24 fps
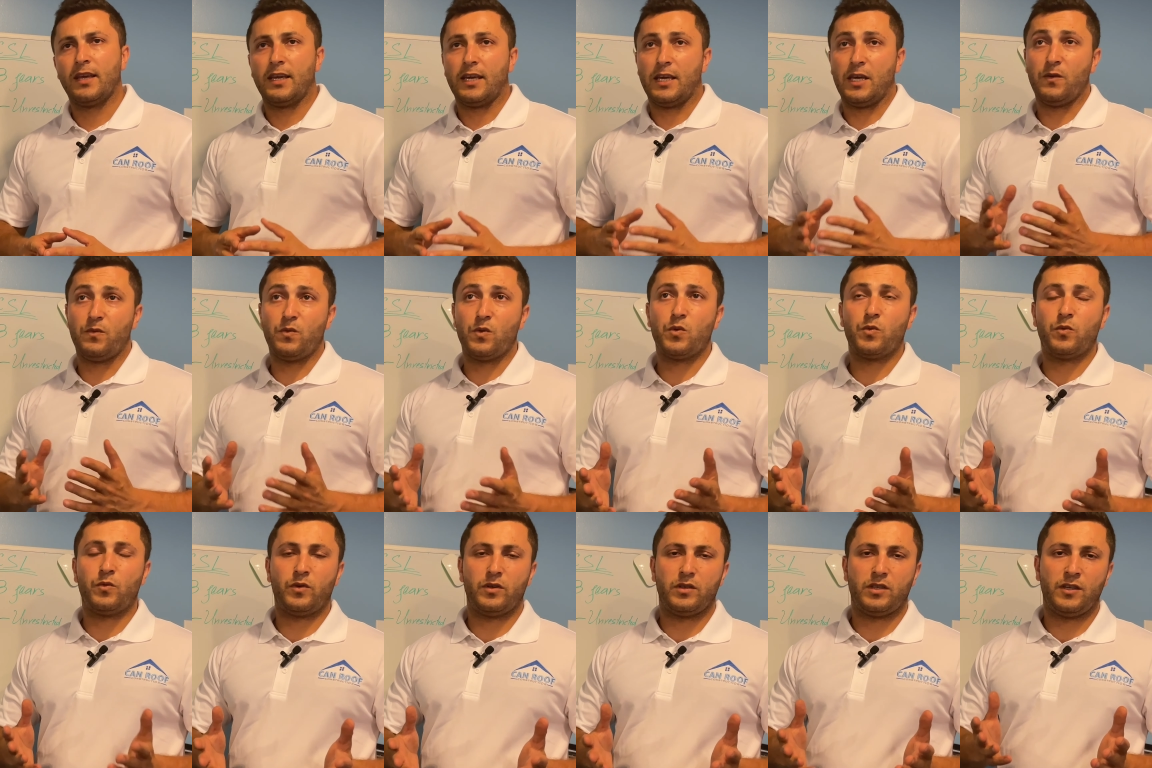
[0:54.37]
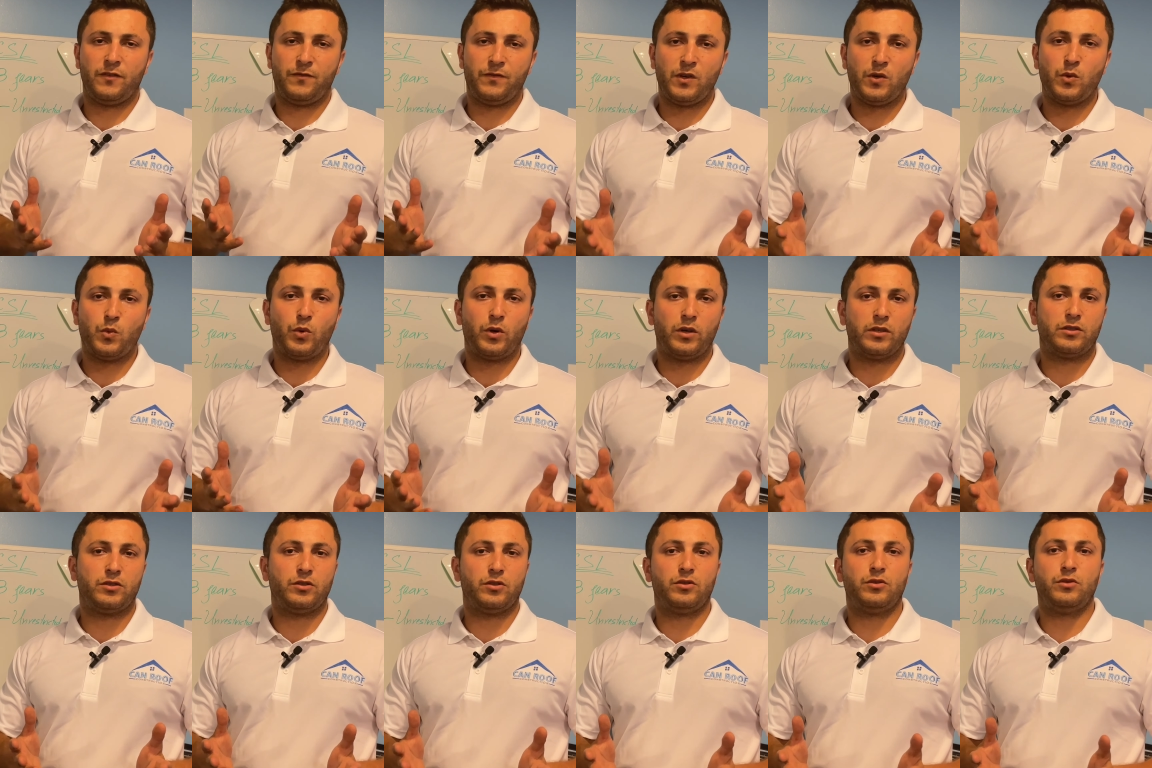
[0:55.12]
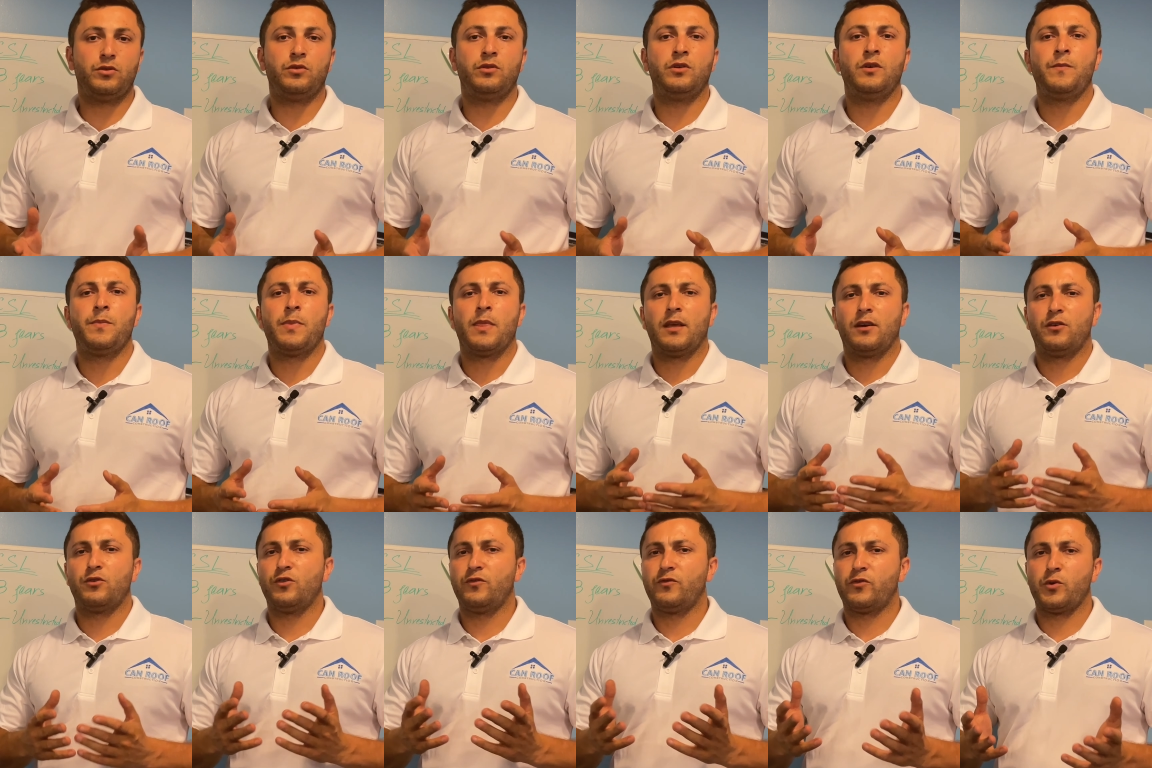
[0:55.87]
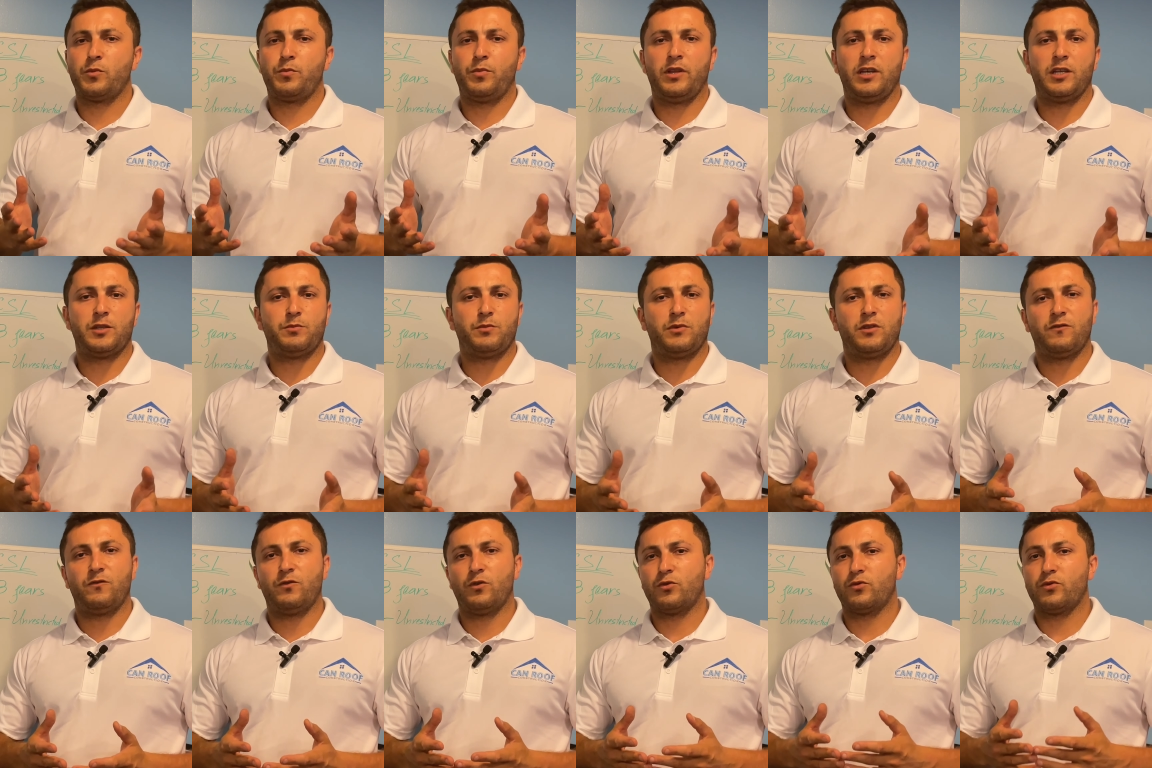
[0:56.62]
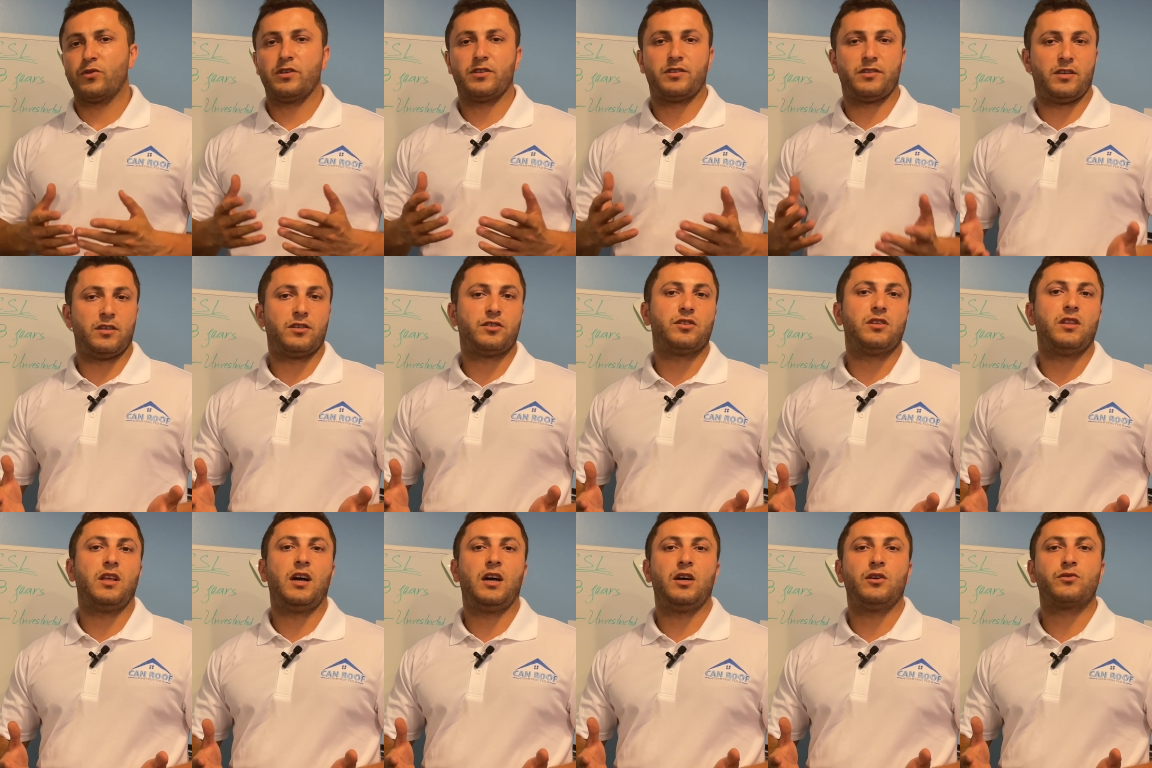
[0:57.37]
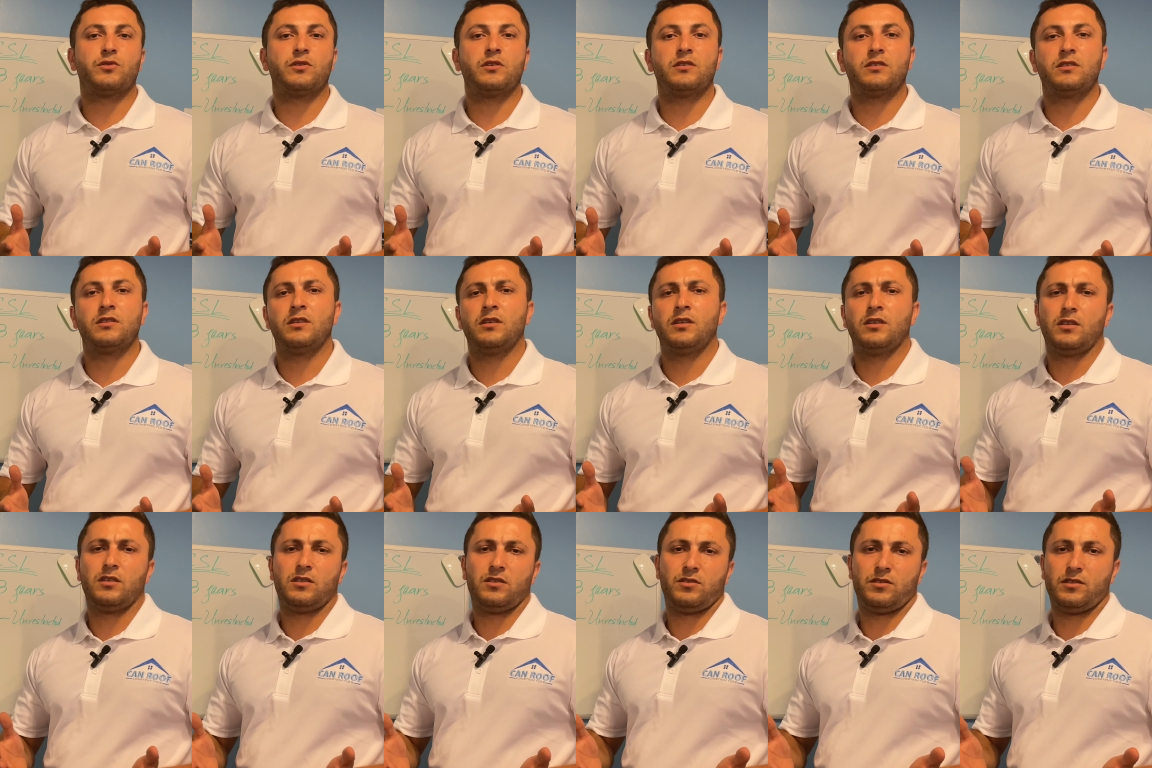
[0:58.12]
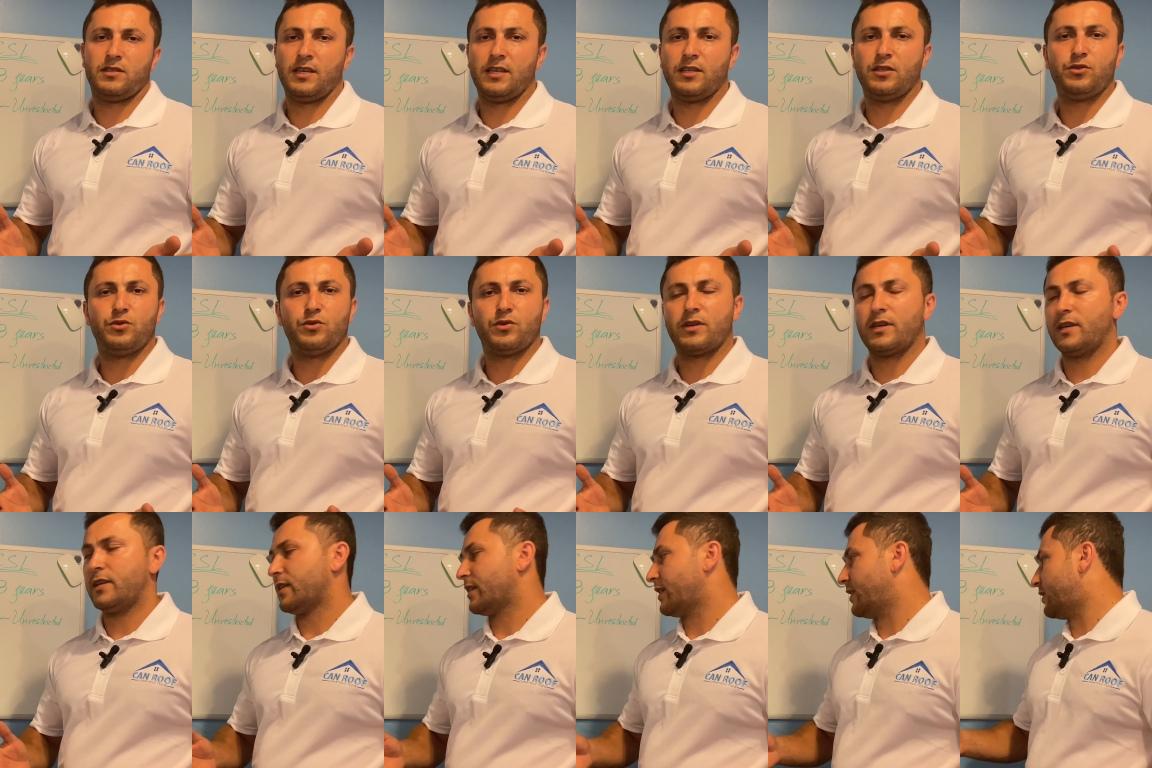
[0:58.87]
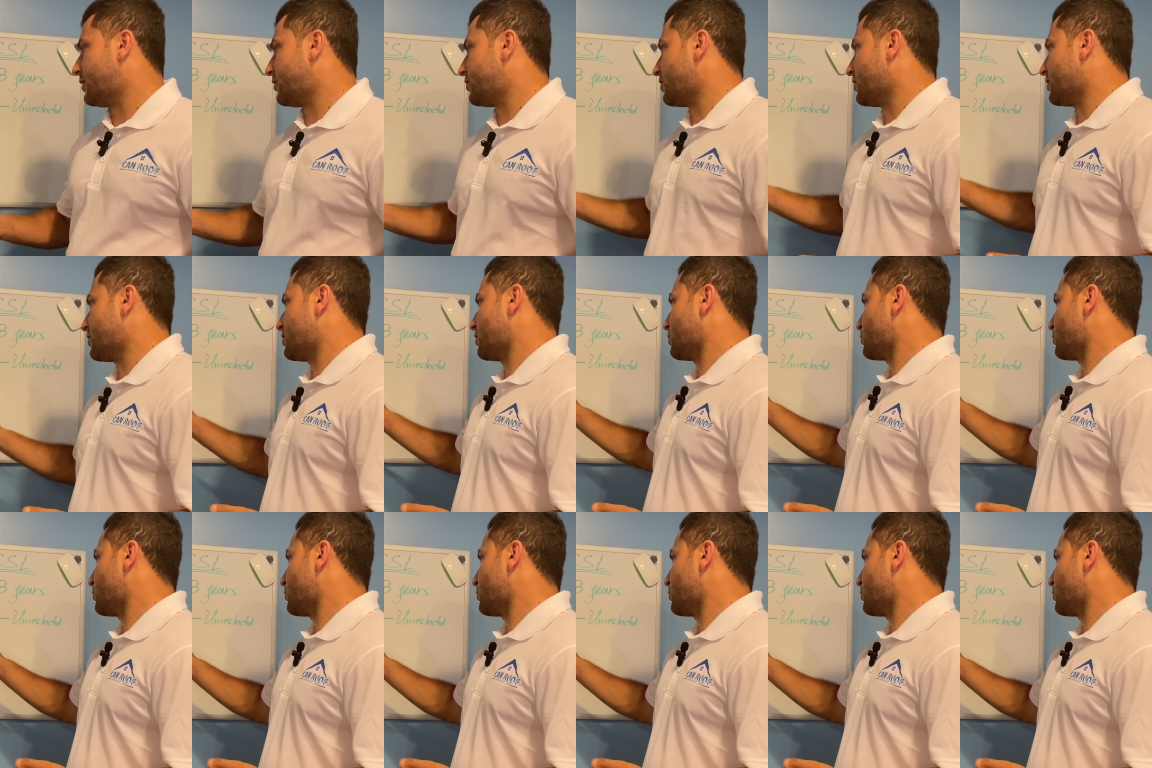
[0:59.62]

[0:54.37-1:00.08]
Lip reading: If you want to do roof replacement for residential houses, then you can get just